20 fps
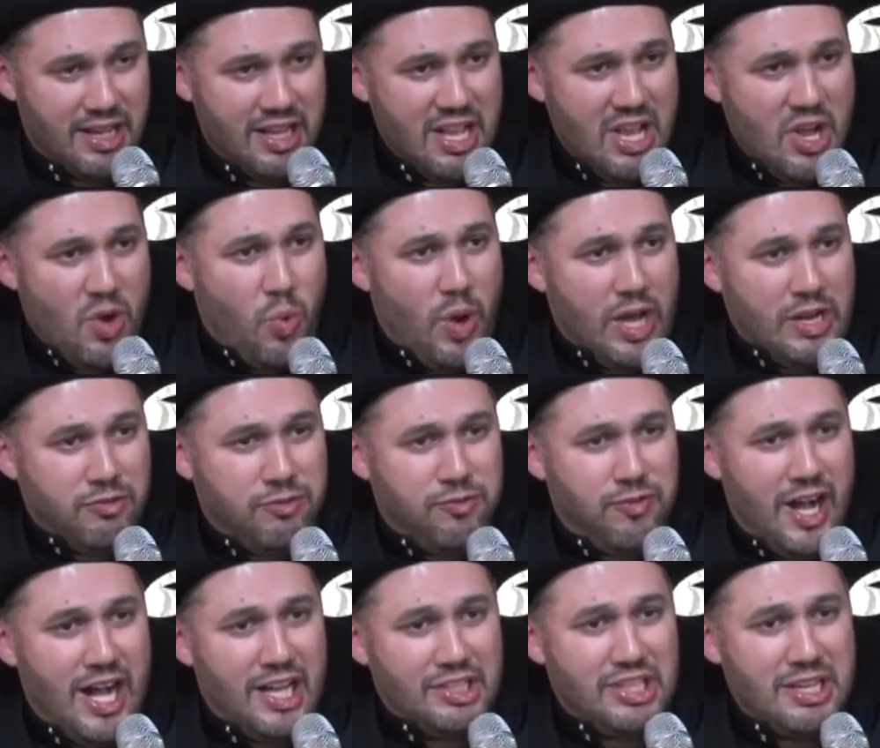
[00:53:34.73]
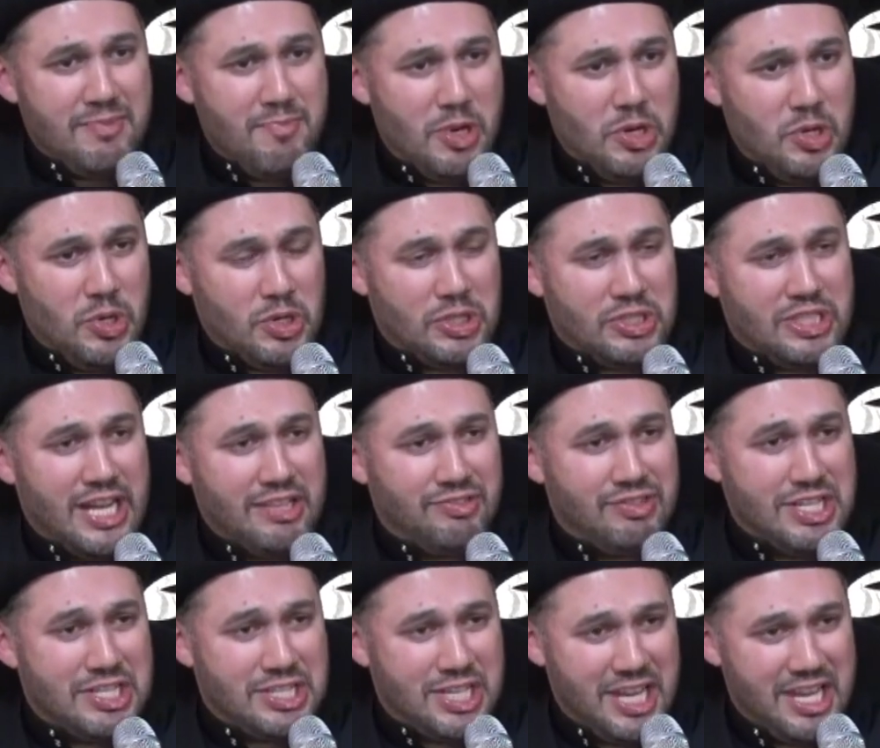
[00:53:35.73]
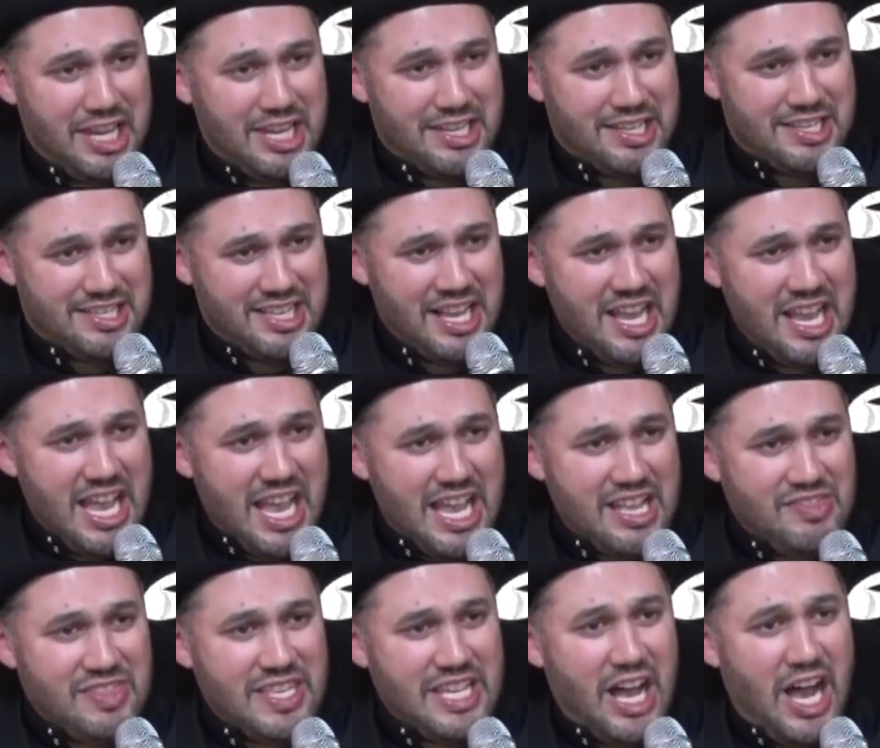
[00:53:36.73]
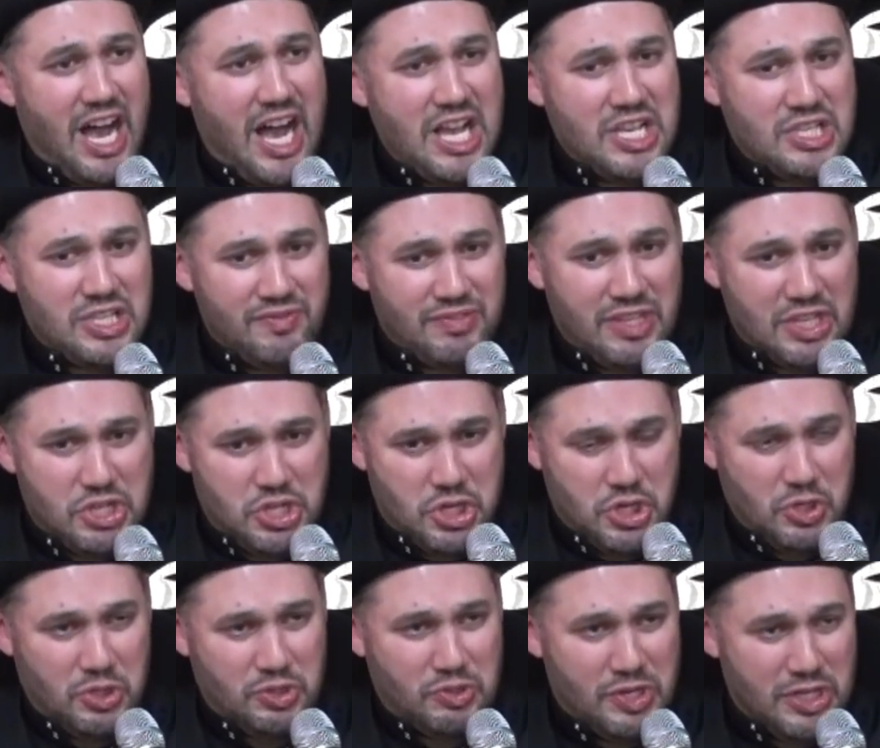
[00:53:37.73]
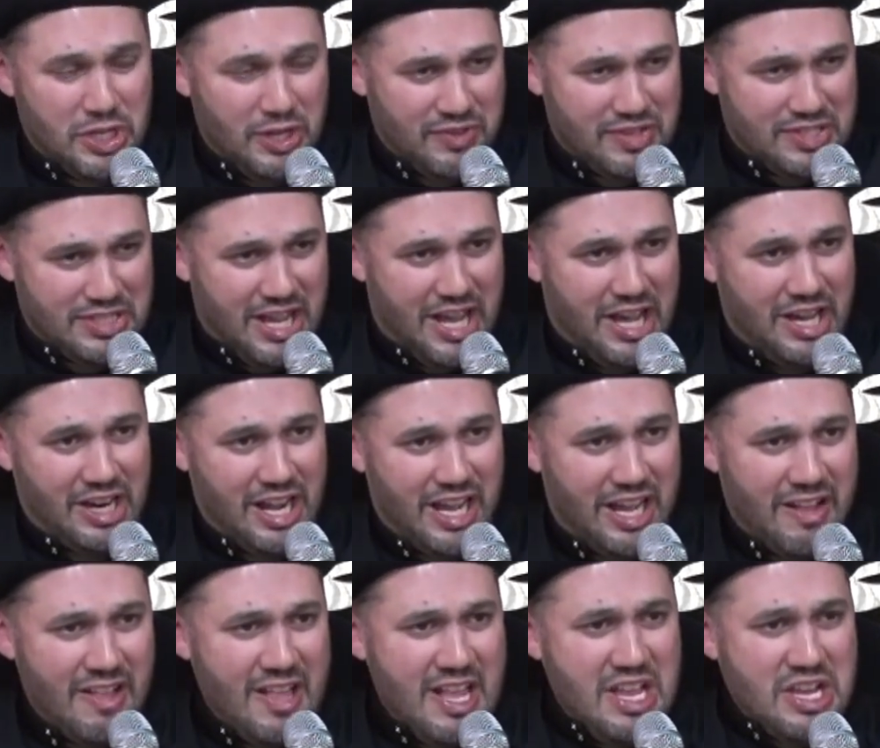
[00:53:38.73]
When Fatima looked at the tears in the eyes of the children, children of Zahra.